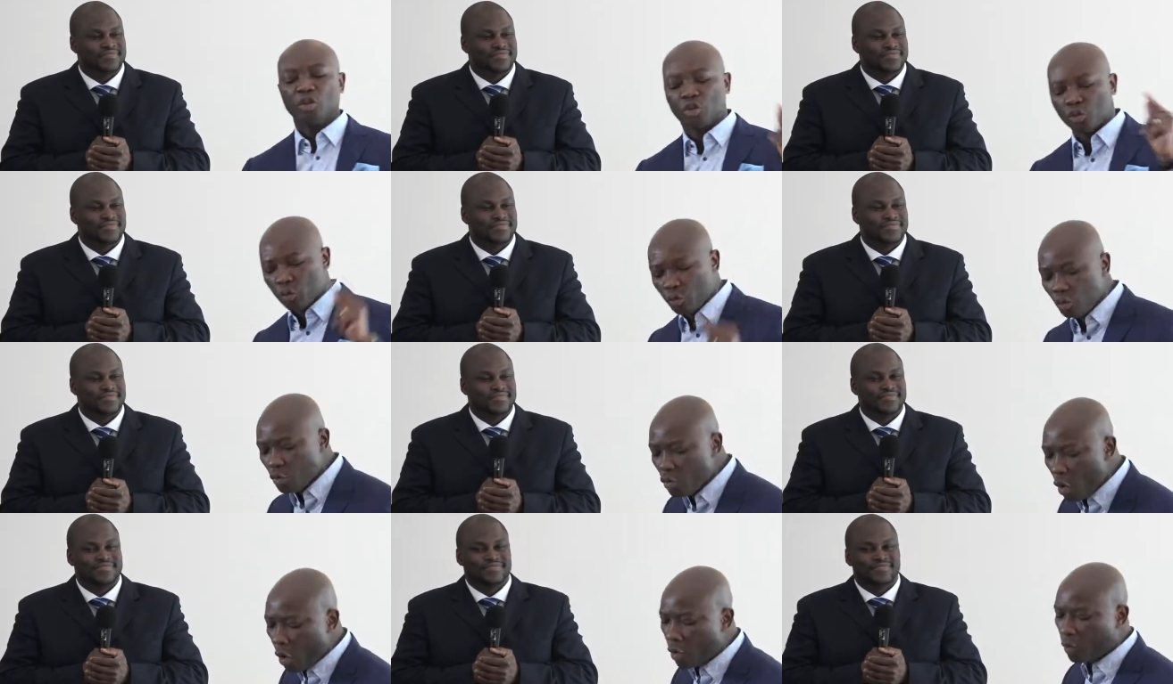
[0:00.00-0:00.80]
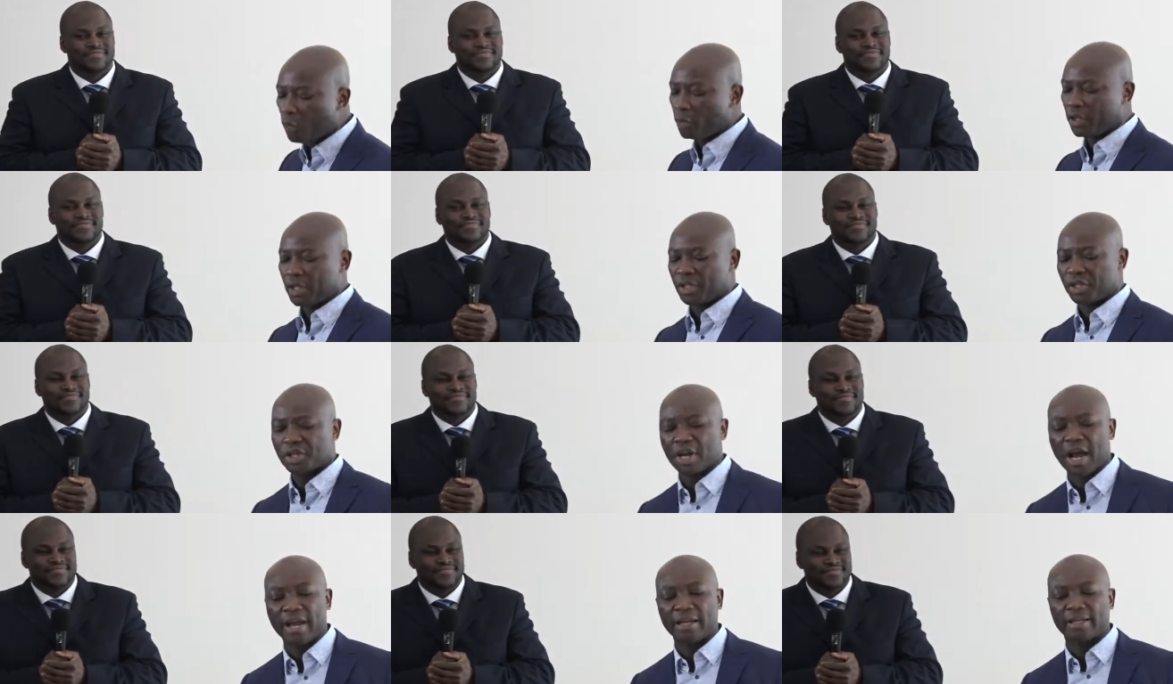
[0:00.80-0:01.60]
Speaker 1: to know who this
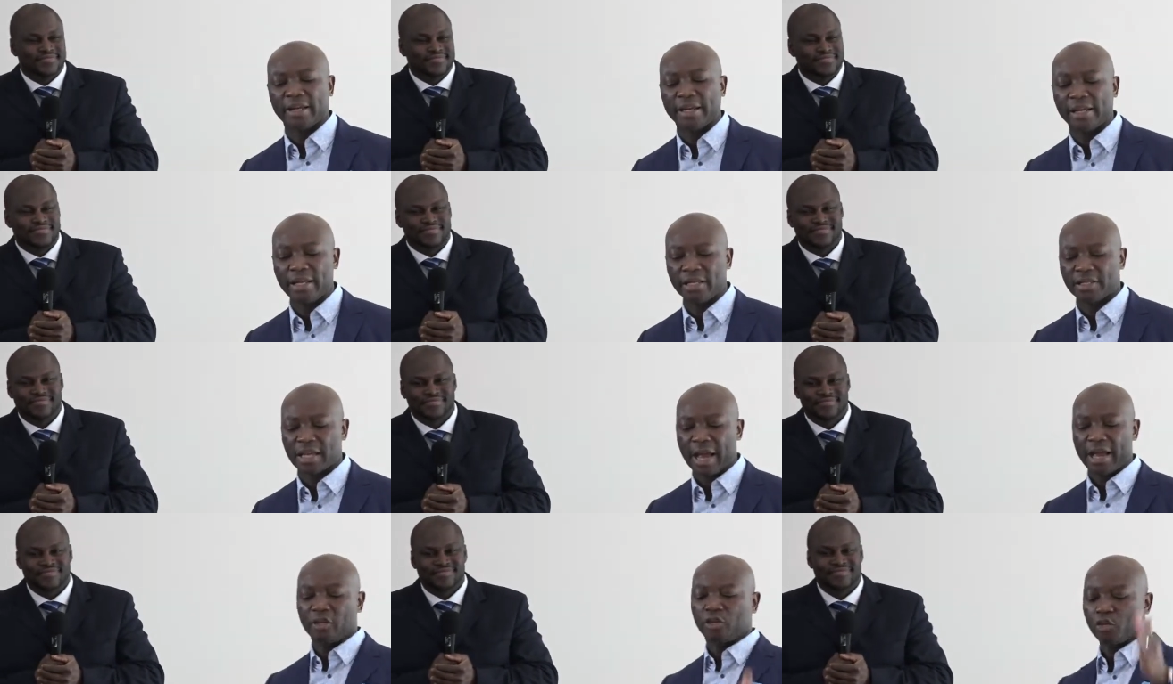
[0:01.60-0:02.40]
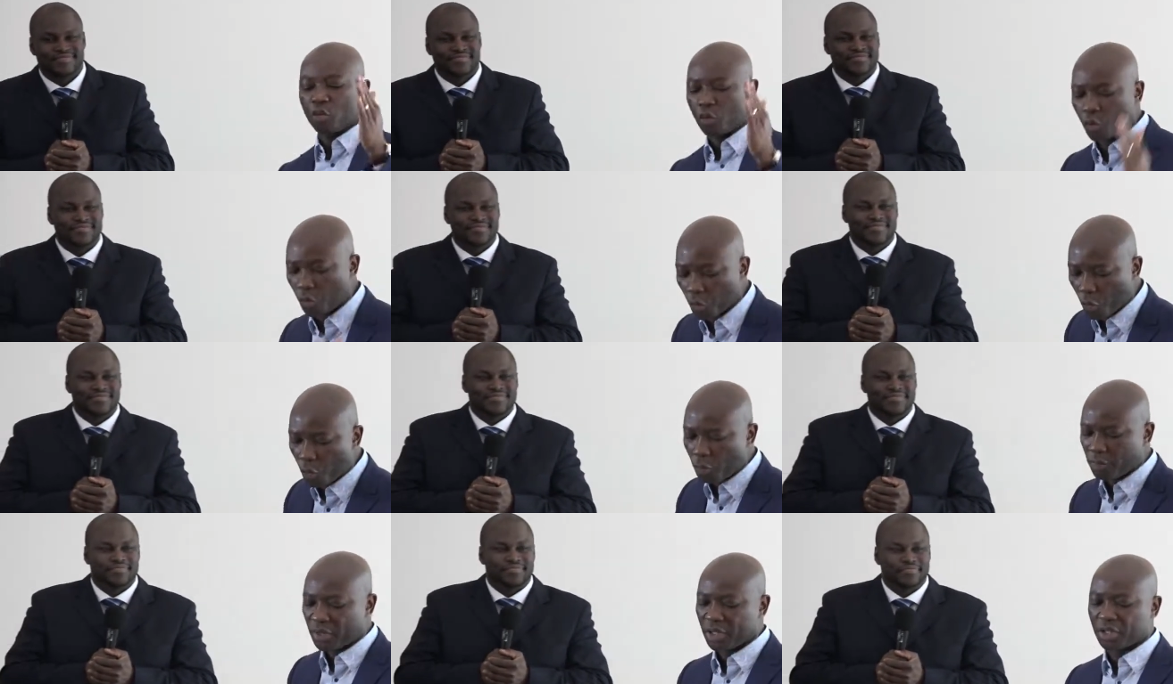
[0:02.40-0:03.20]
child is and to
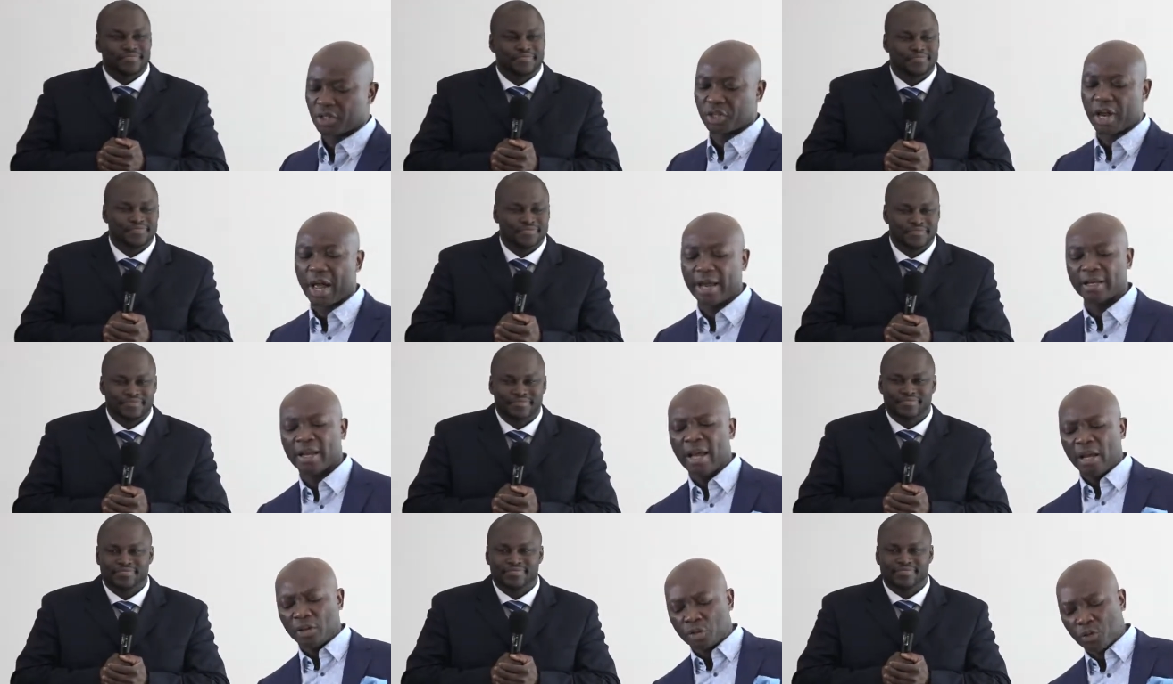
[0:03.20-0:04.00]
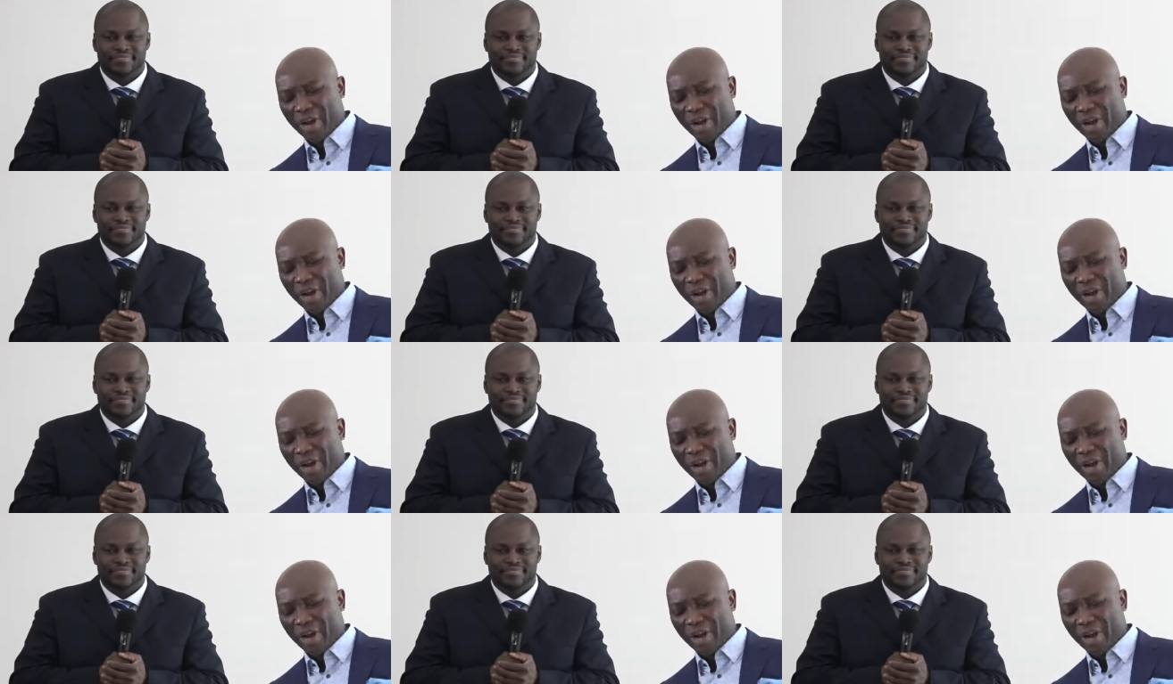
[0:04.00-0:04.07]
groom this child, to